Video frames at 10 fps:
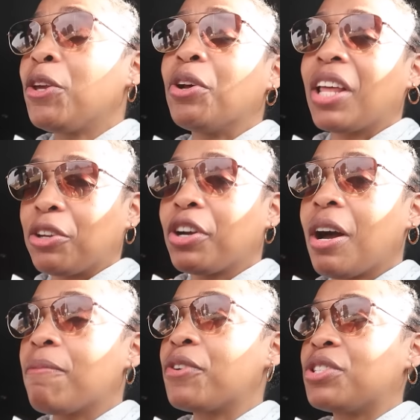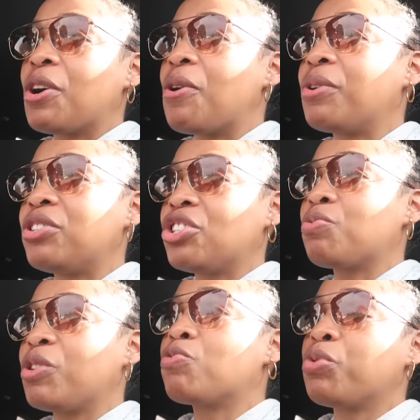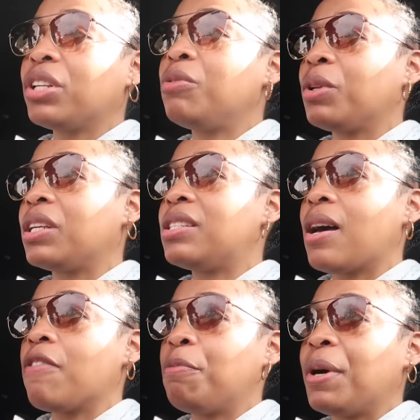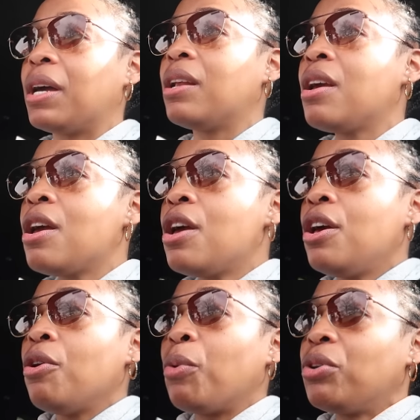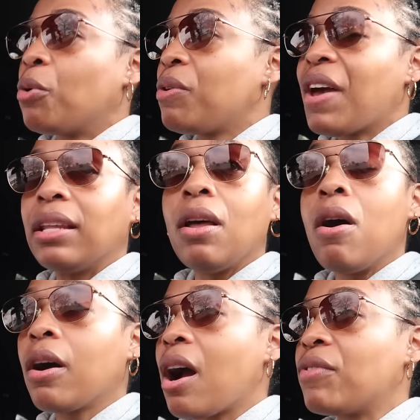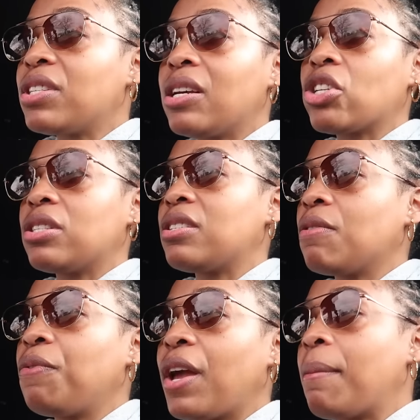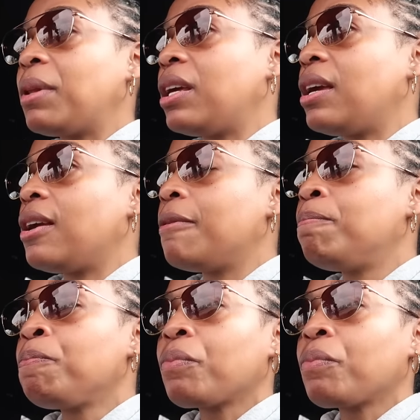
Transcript: you know, like your comfort zone. It's just, it's really, really tough. But, you know, we've had long conversations as a family,